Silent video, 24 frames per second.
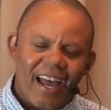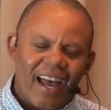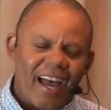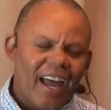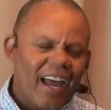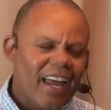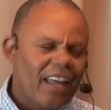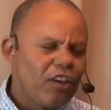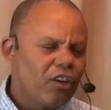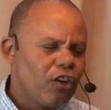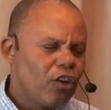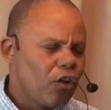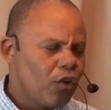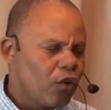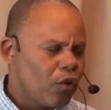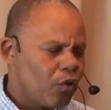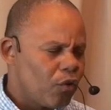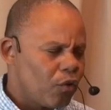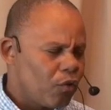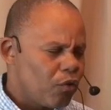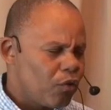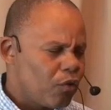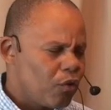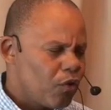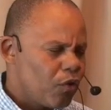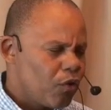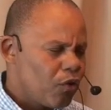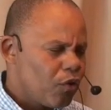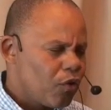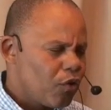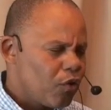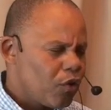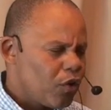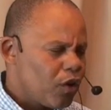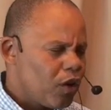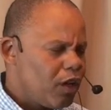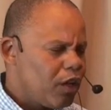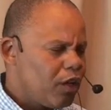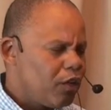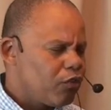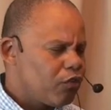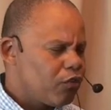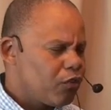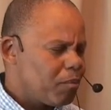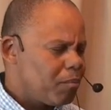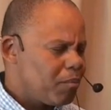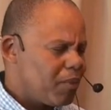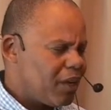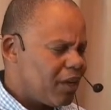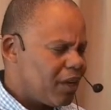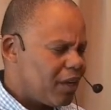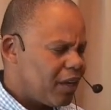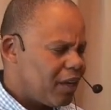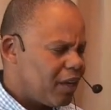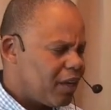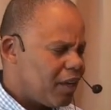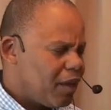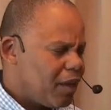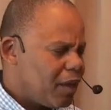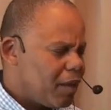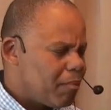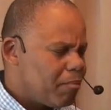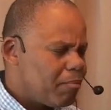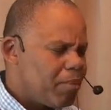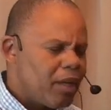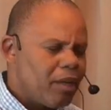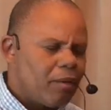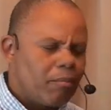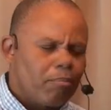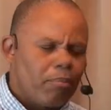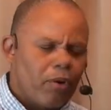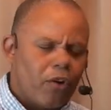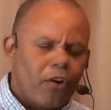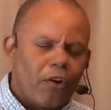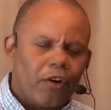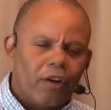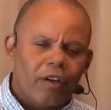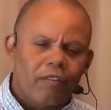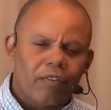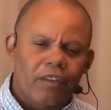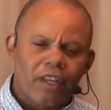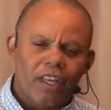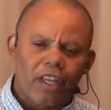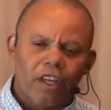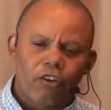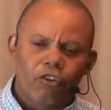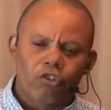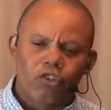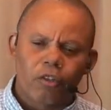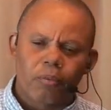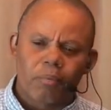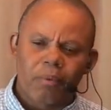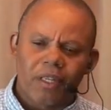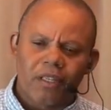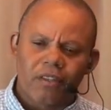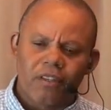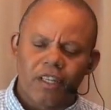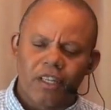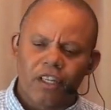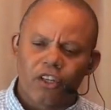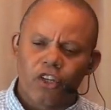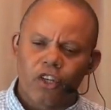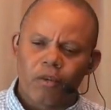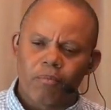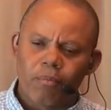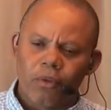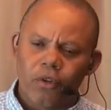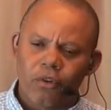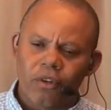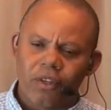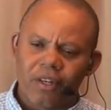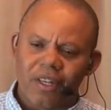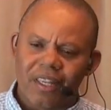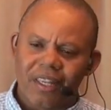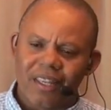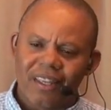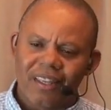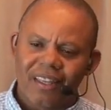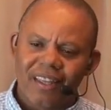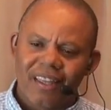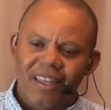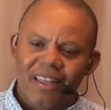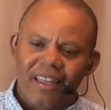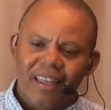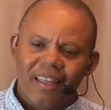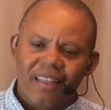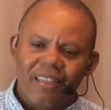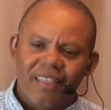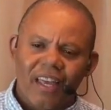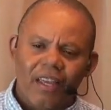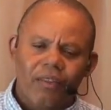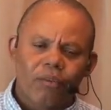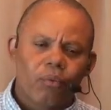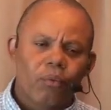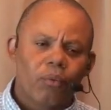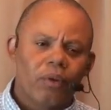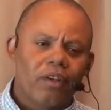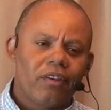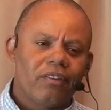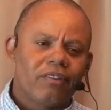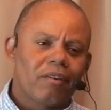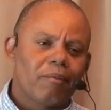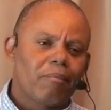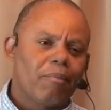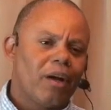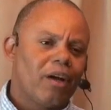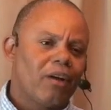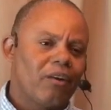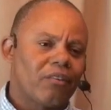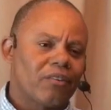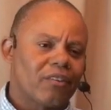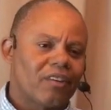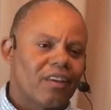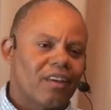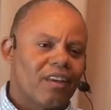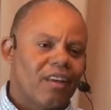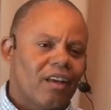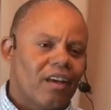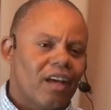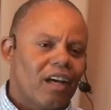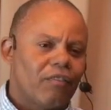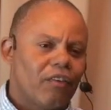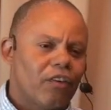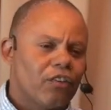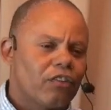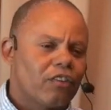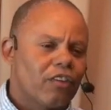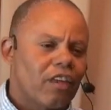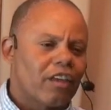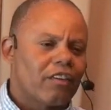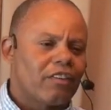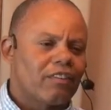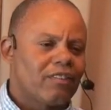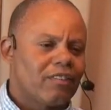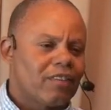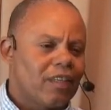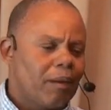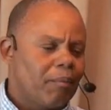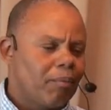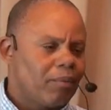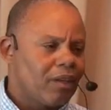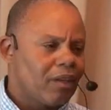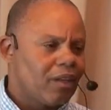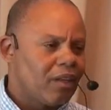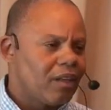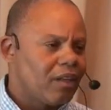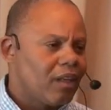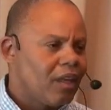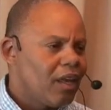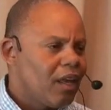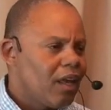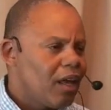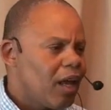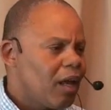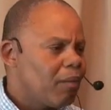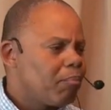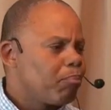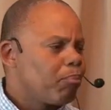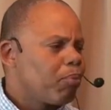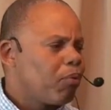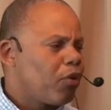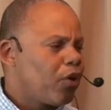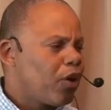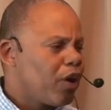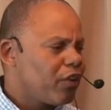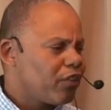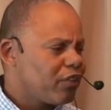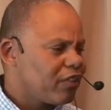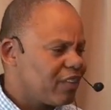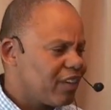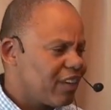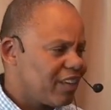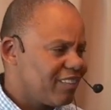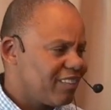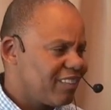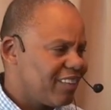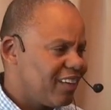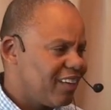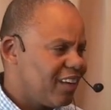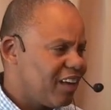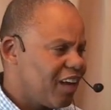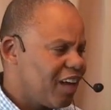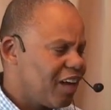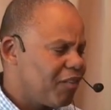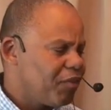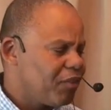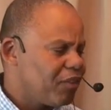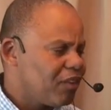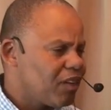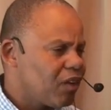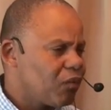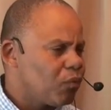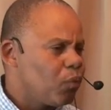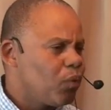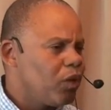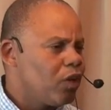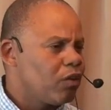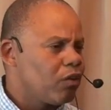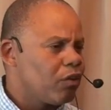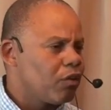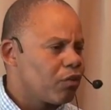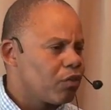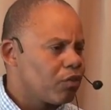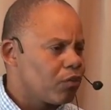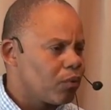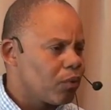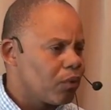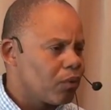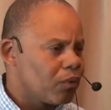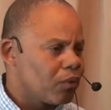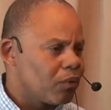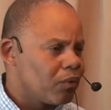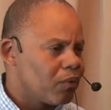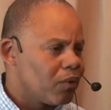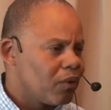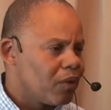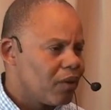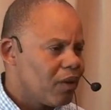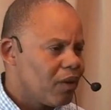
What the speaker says: I know, at least for me, being part of the LGBT community, that's what it's about, of us accepting and processing everything that we go through.